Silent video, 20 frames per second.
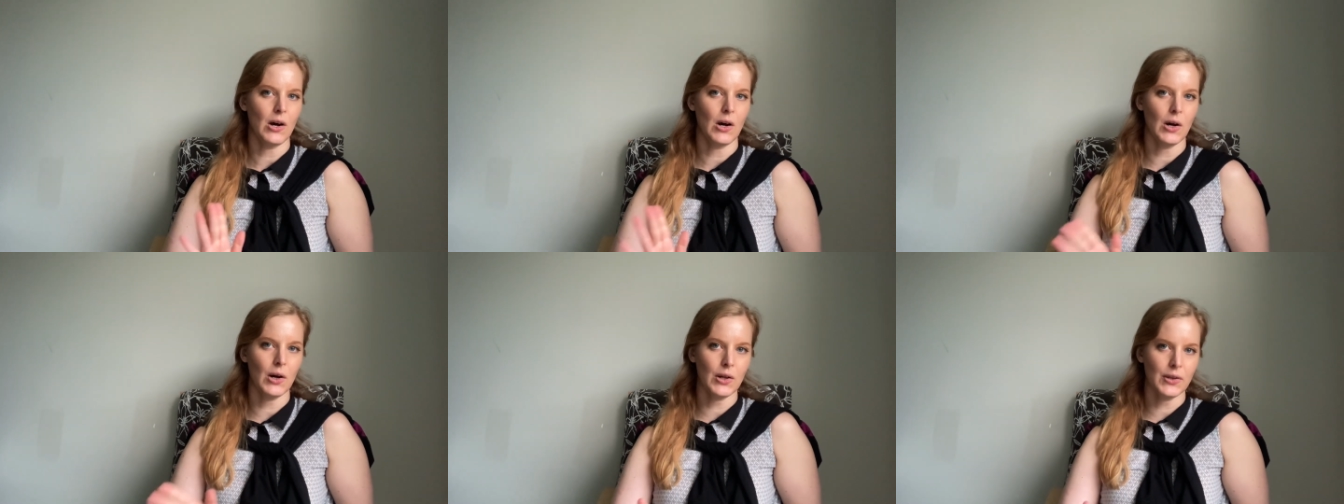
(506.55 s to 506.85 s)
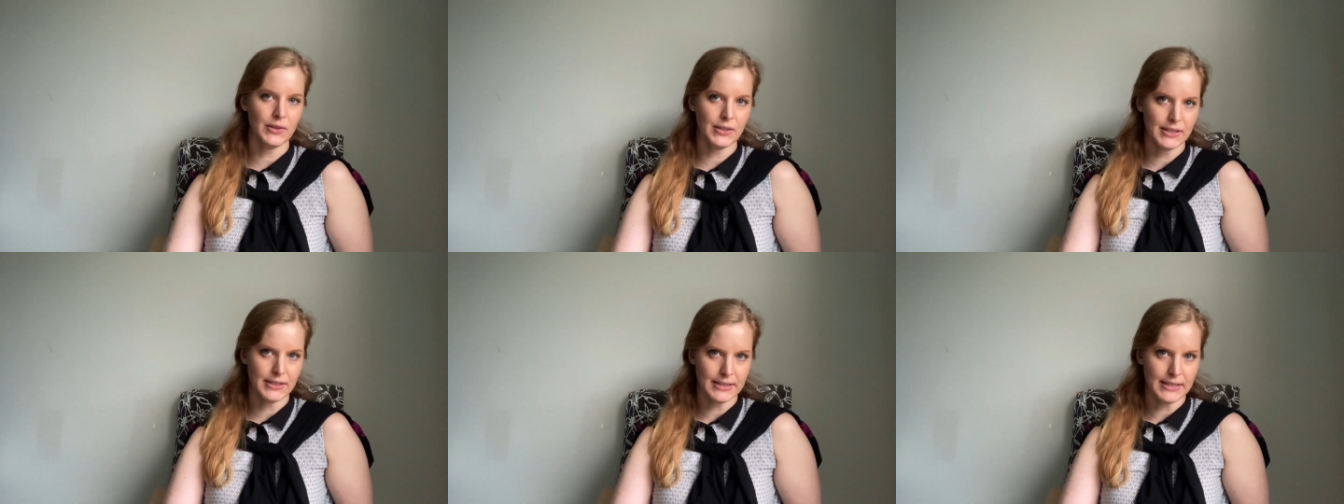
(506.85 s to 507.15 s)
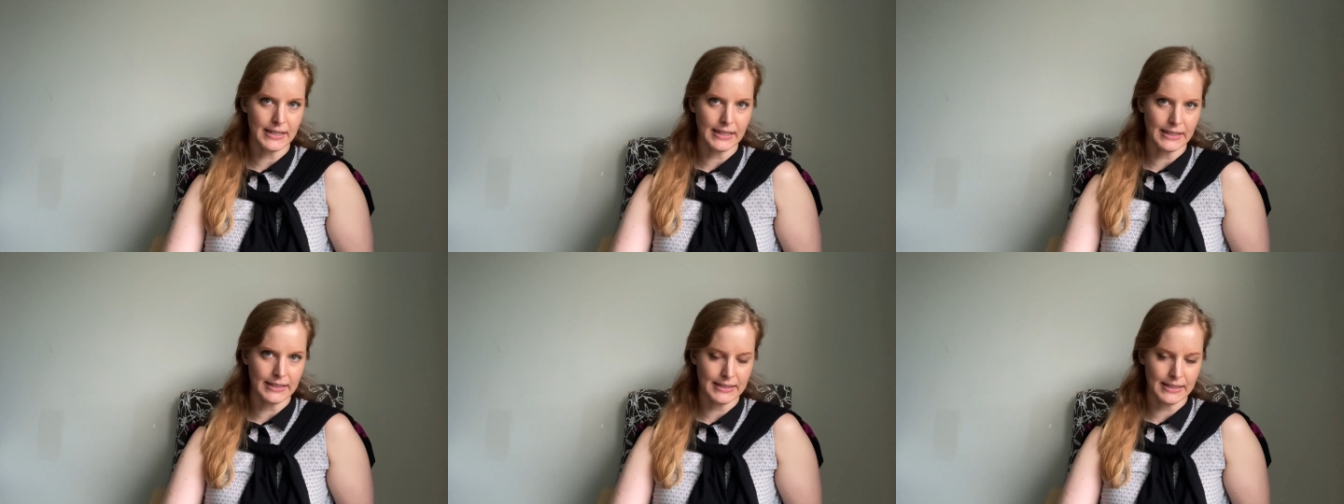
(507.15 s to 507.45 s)
all these
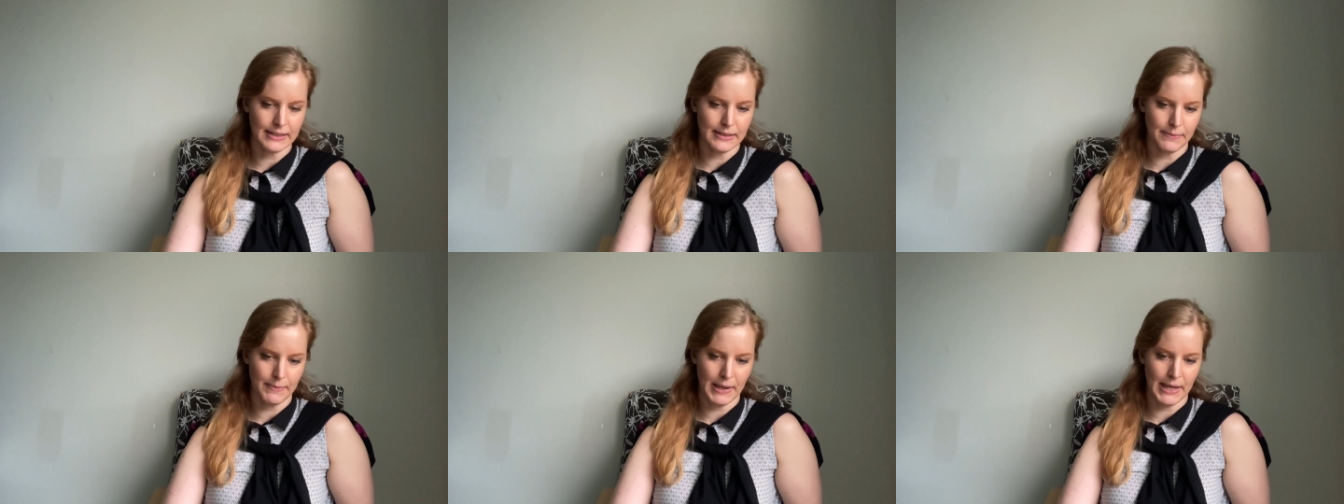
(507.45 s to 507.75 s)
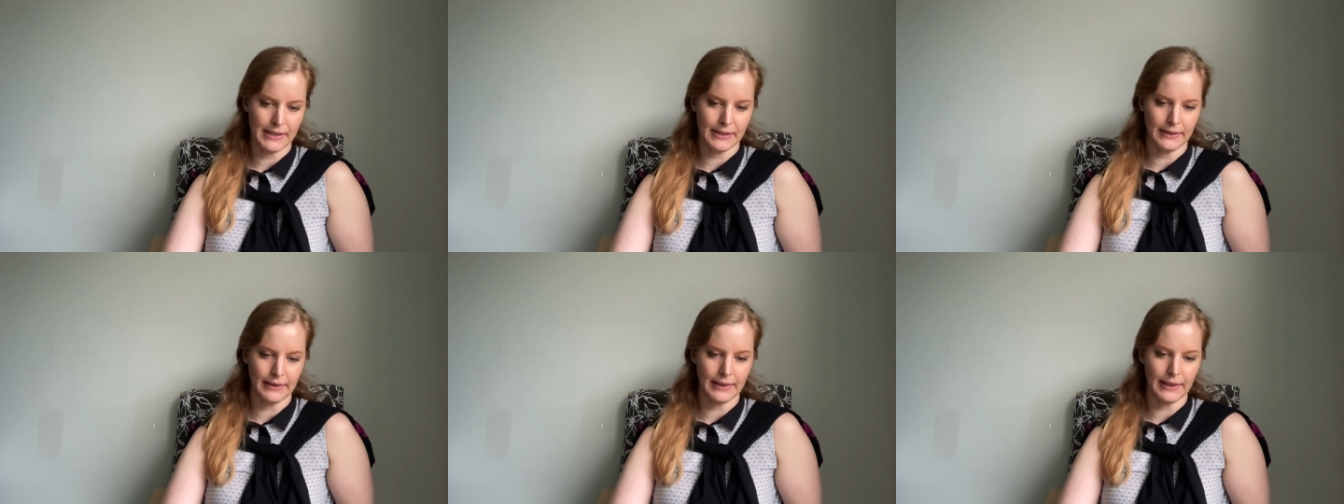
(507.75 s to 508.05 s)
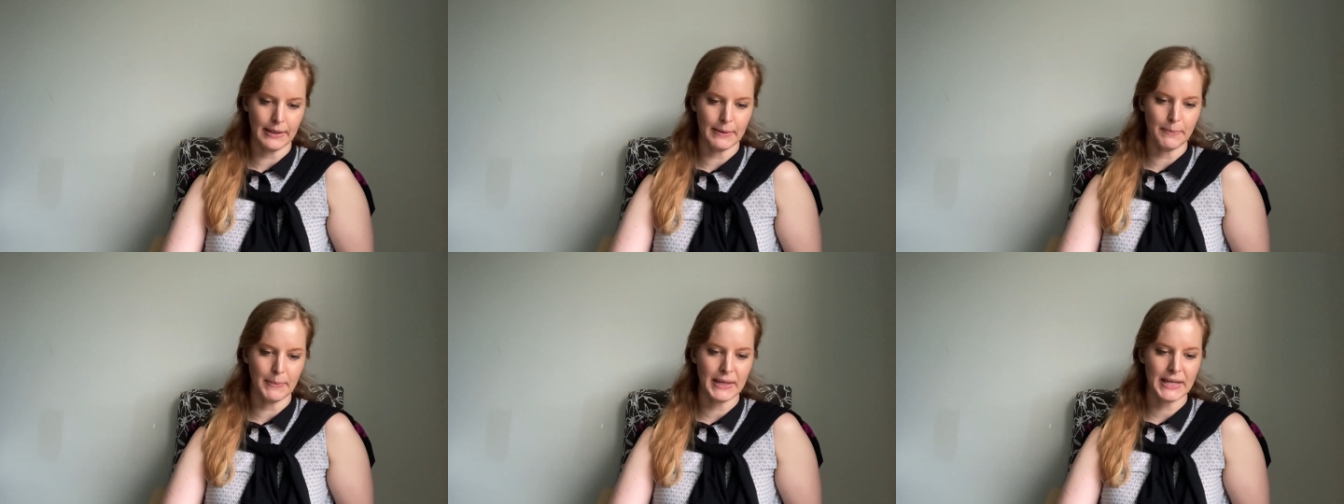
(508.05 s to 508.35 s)
things
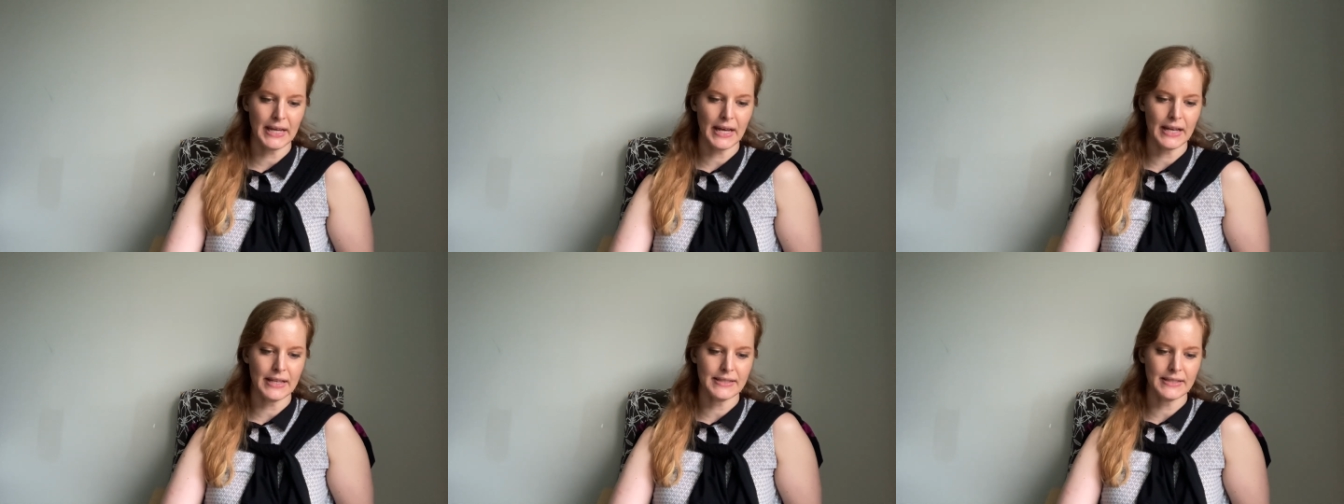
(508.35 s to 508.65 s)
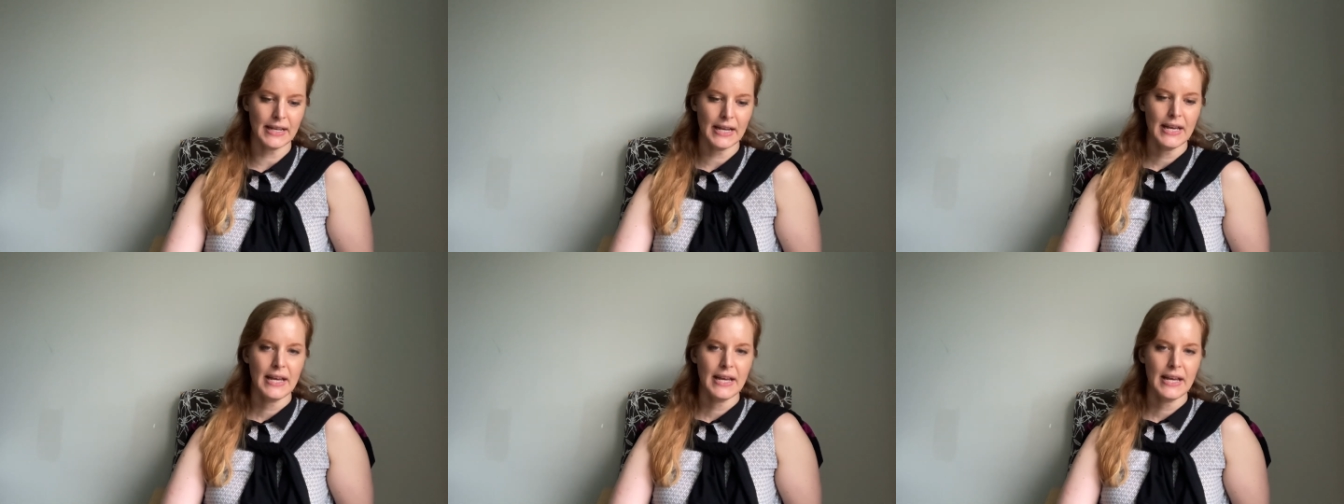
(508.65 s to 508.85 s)
independently because